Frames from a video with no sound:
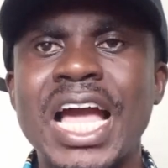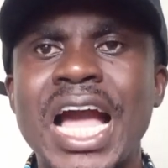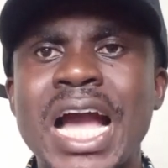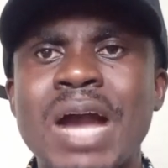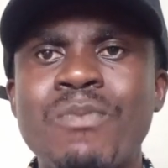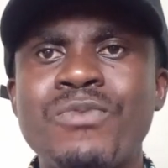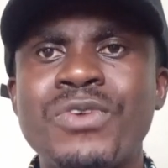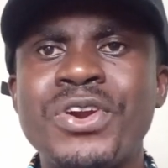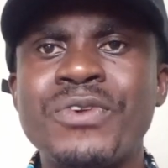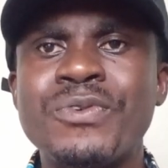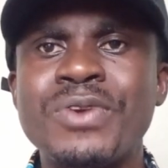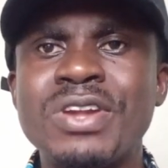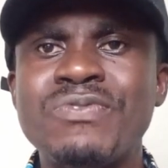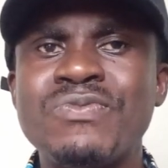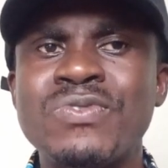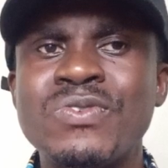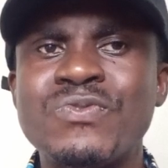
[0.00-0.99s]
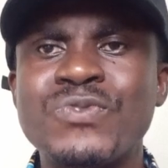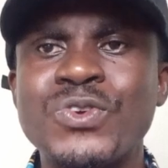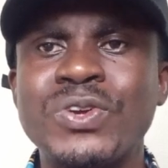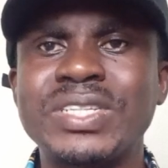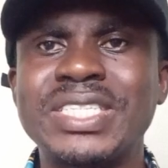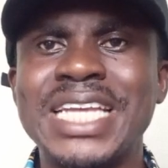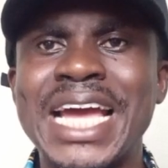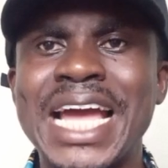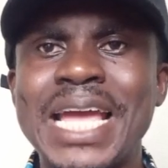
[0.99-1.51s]
I'm very grateful for your
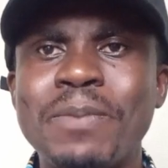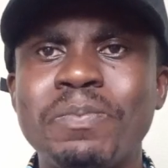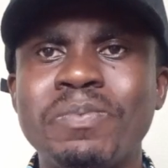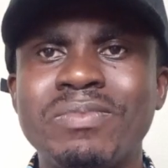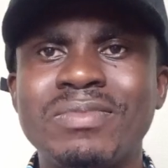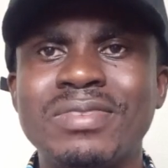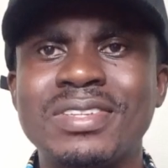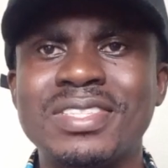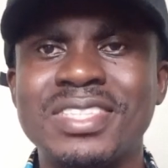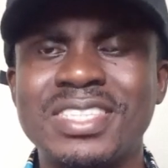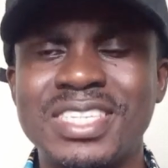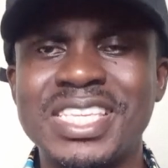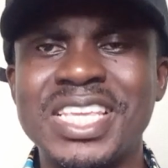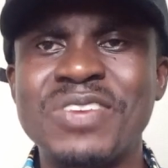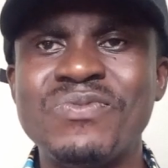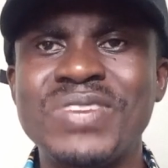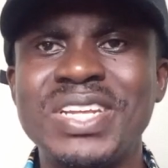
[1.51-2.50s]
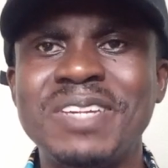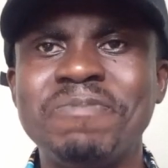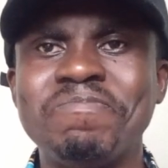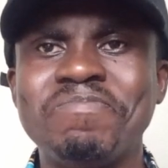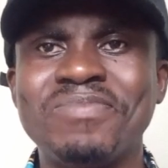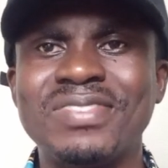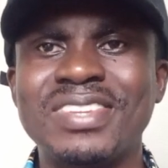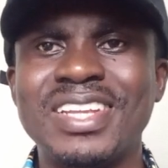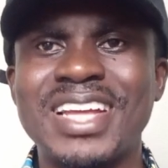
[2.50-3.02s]
time this evening.
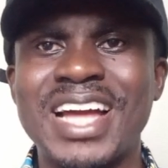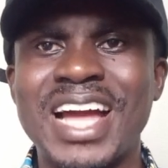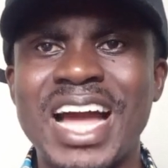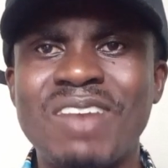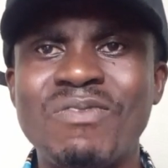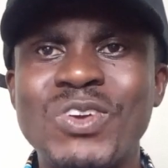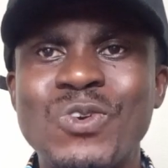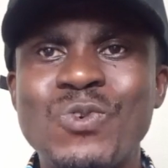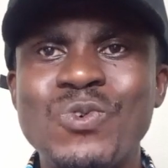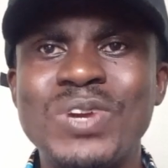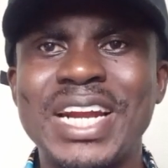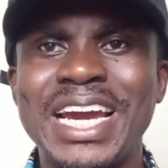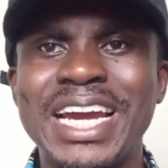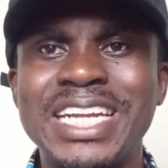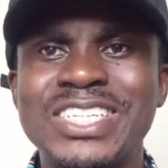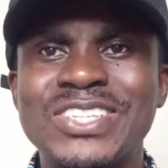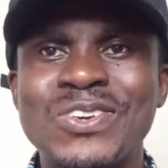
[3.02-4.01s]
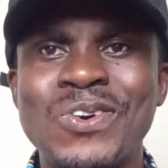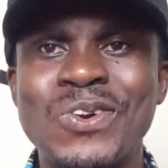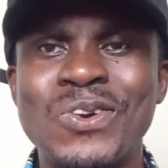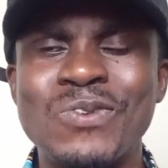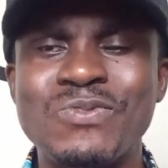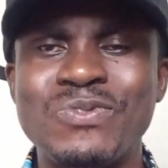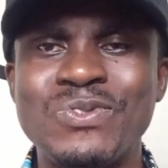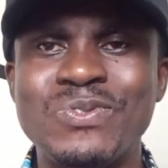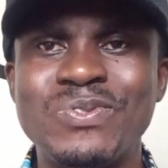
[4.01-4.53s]
Have a good night, all
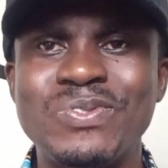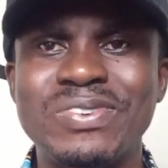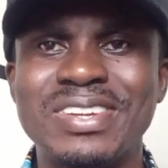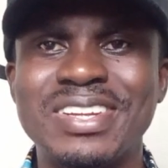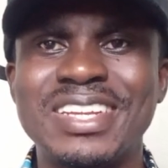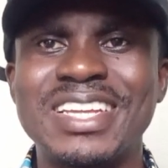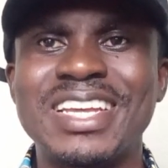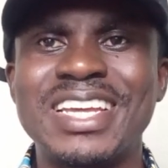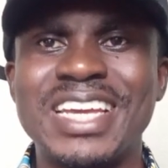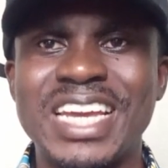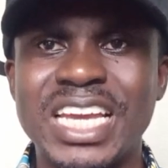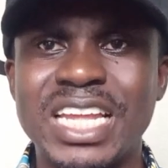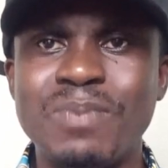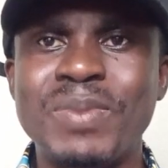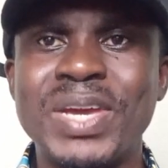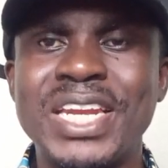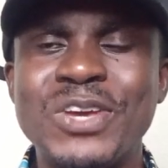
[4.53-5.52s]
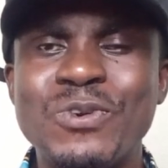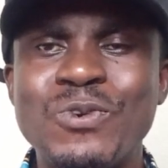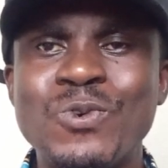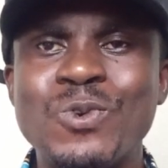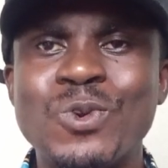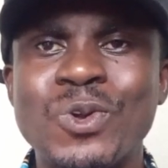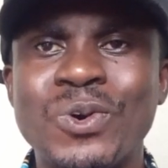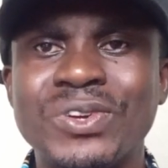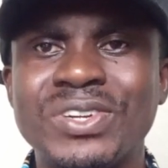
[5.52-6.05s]
of you, and may the
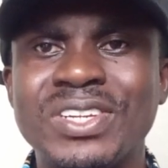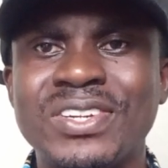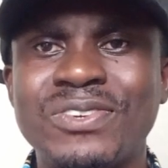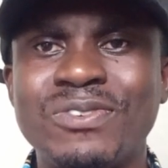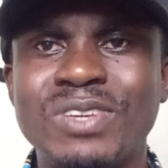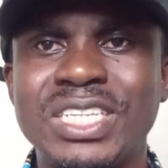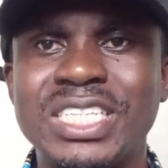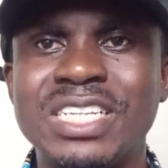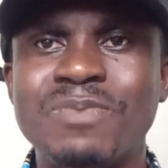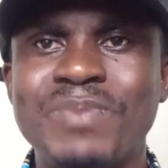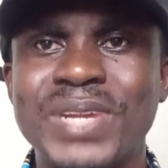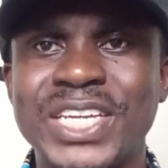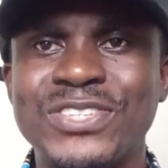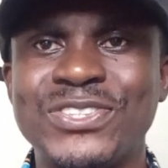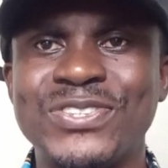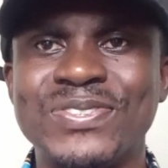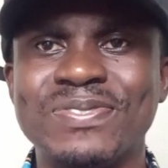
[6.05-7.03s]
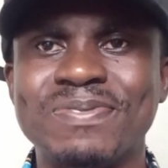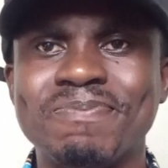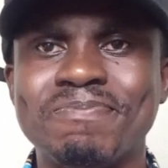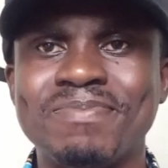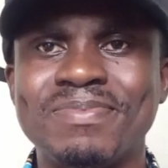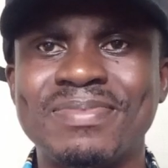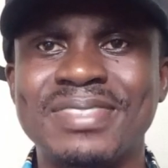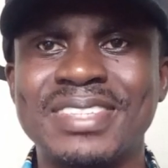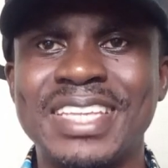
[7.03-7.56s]
good Lord richly bless you.
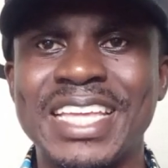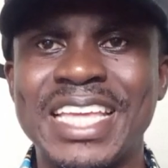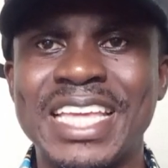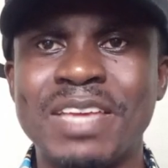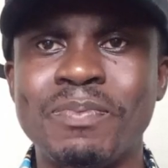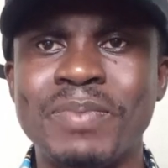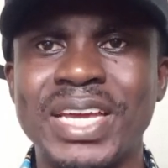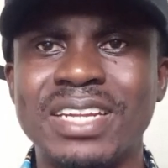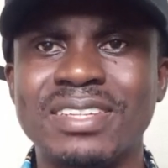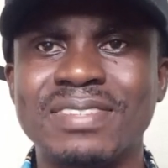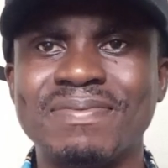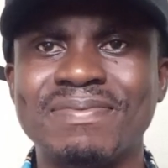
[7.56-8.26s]
Amen.